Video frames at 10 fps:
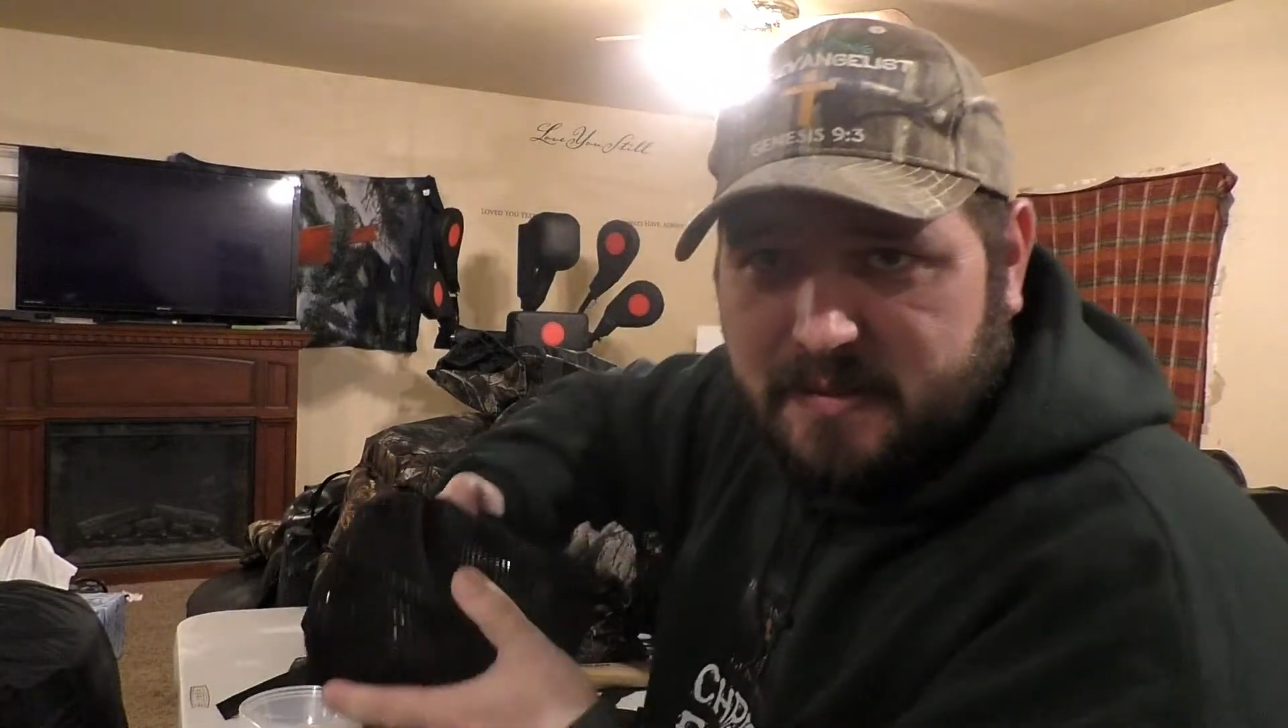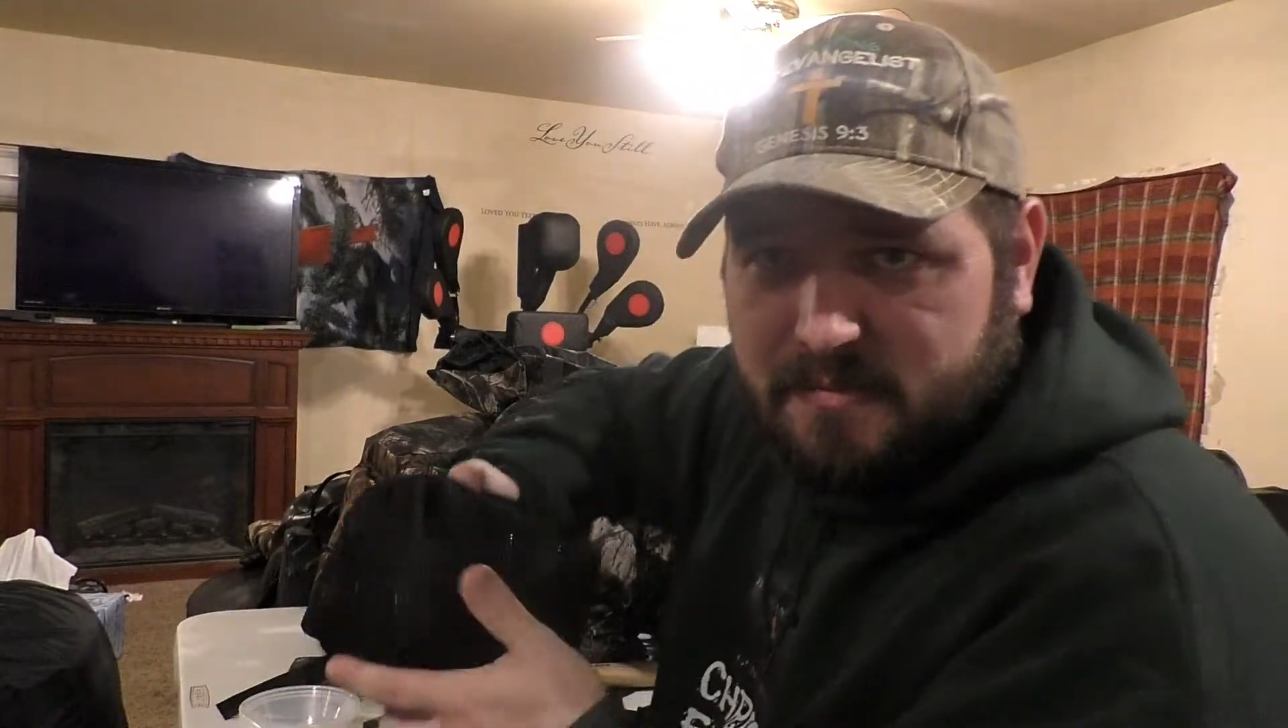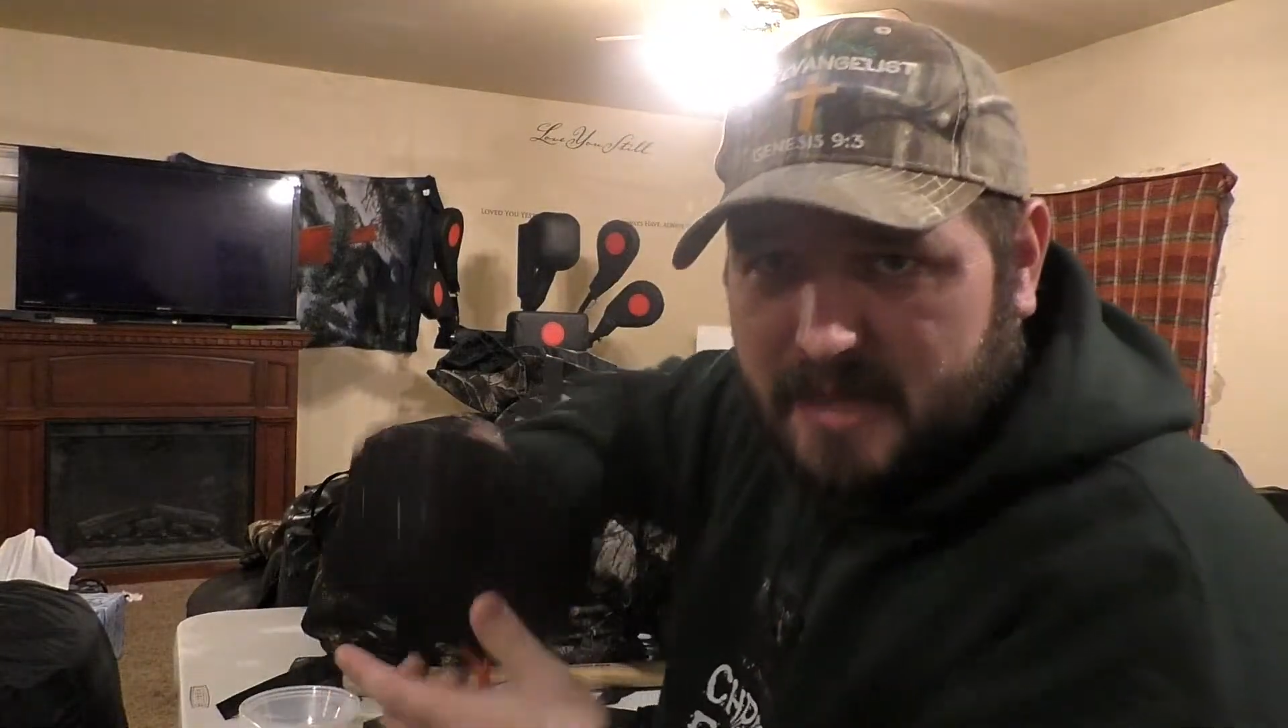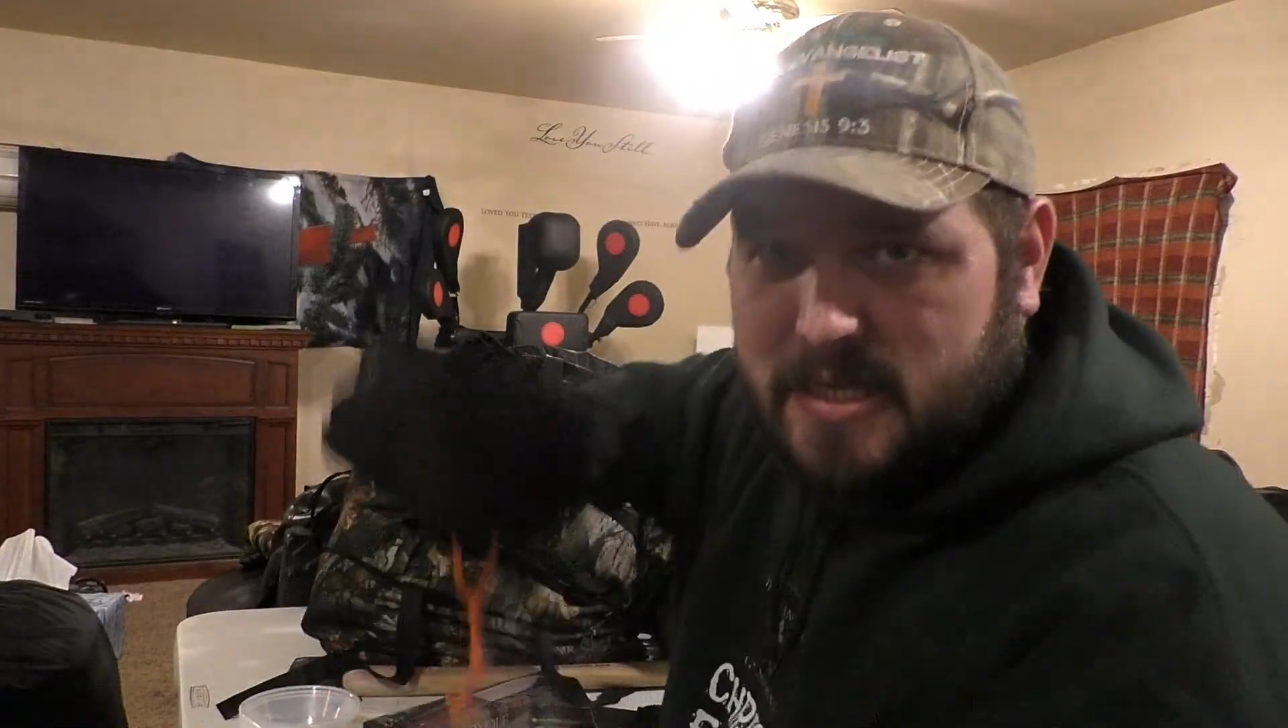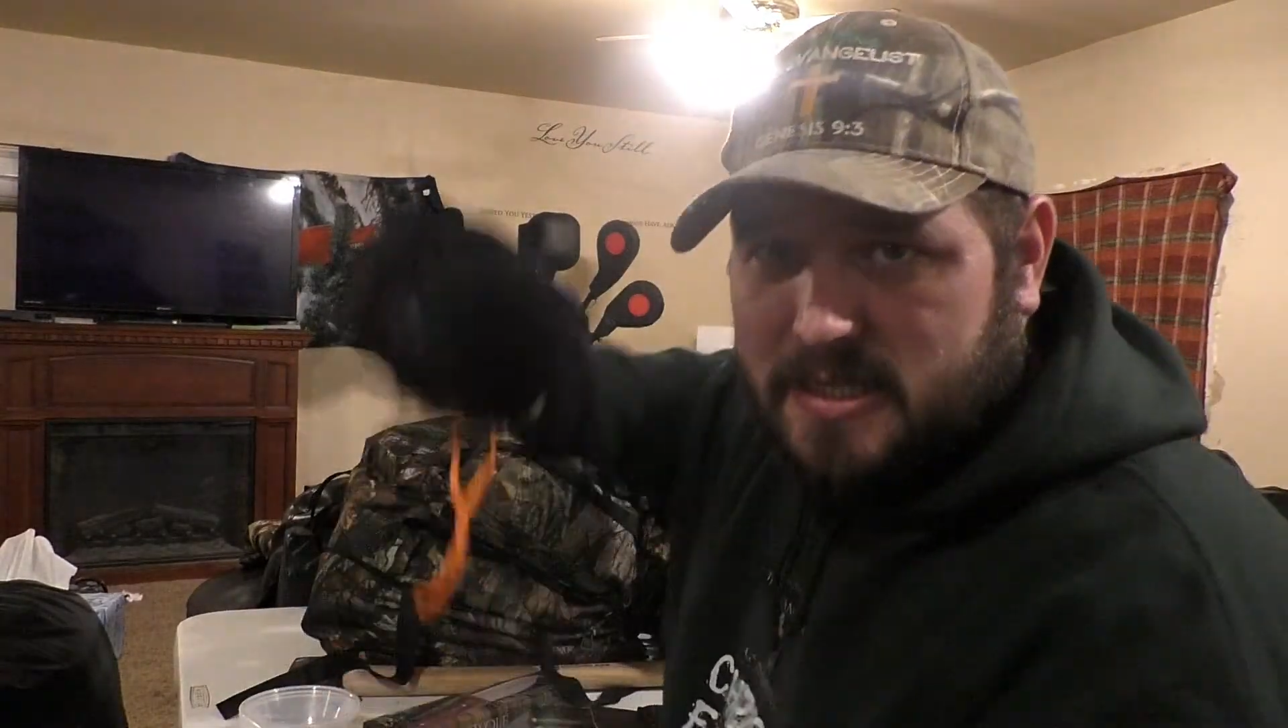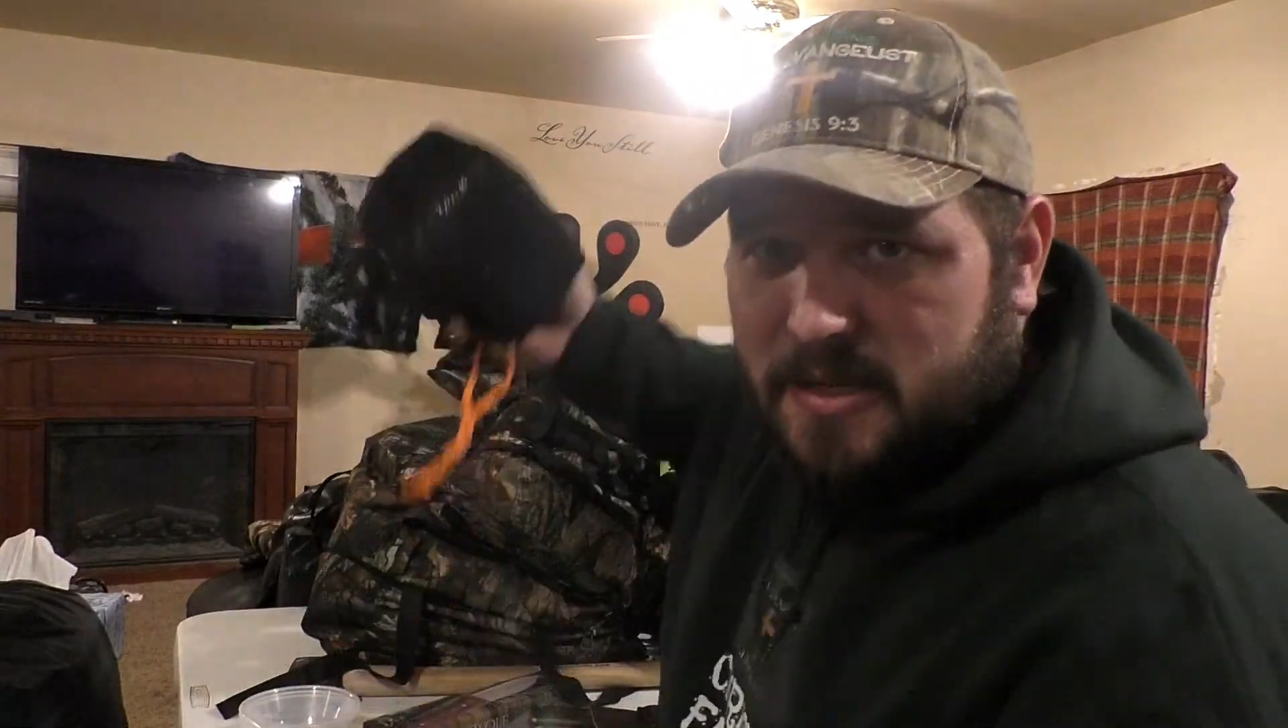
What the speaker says: Yes, it